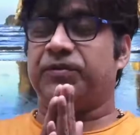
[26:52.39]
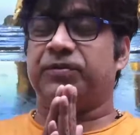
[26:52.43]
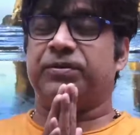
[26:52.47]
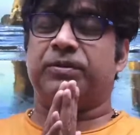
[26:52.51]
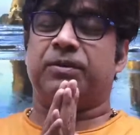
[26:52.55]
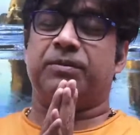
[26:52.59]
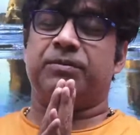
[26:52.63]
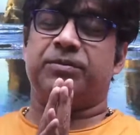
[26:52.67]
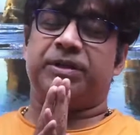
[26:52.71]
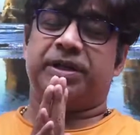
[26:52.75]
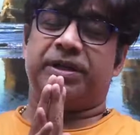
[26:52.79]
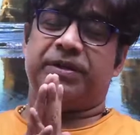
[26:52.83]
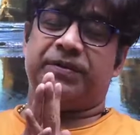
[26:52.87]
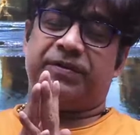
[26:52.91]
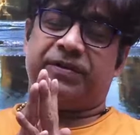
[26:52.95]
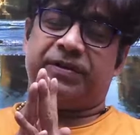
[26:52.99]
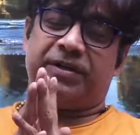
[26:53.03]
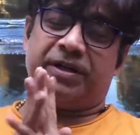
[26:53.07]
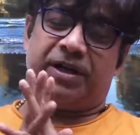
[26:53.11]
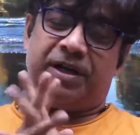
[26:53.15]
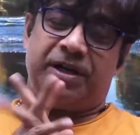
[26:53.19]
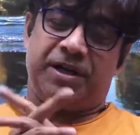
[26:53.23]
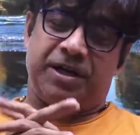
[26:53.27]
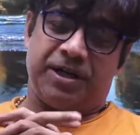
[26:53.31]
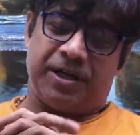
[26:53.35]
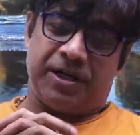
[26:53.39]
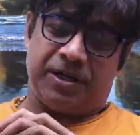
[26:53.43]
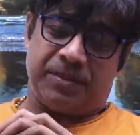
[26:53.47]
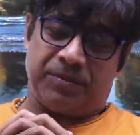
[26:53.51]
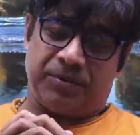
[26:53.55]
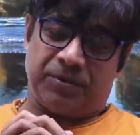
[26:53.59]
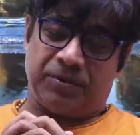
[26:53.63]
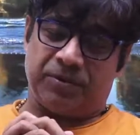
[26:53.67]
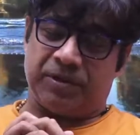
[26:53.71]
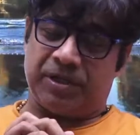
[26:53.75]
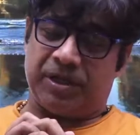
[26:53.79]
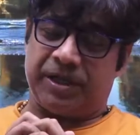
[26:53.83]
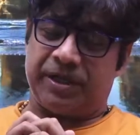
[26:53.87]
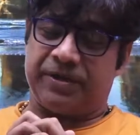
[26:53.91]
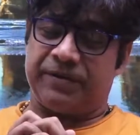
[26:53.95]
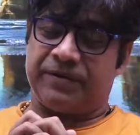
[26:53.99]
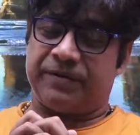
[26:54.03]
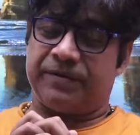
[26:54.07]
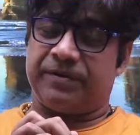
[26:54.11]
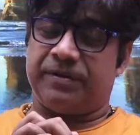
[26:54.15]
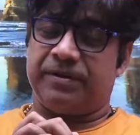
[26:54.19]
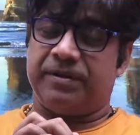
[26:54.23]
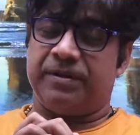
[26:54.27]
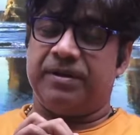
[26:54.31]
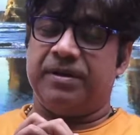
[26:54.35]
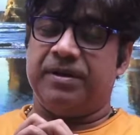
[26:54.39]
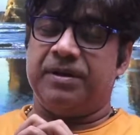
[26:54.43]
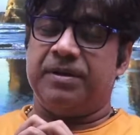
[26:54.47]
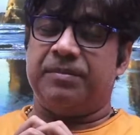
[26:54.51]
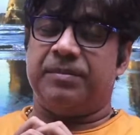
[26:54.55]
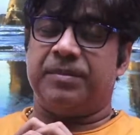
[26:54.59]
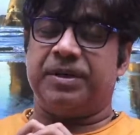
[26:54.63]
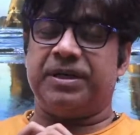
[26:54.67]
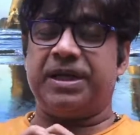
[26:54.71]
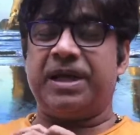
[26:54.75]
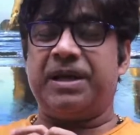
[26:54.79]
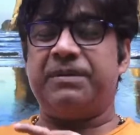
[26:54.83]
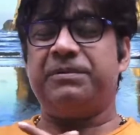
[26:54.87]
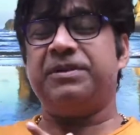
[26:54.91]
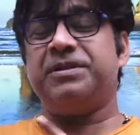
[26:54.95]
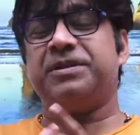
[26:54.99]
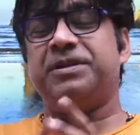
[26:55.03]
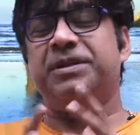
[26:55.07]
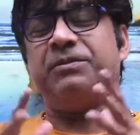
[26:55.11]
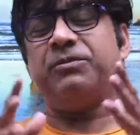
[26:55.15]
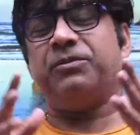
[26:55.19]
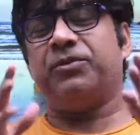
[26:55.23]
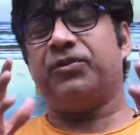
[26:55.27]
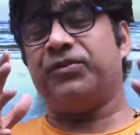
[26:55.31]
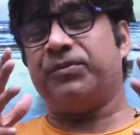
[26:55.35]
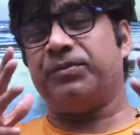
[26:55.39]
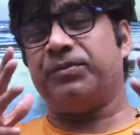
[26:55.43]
from the NCERT and booklets, but everything was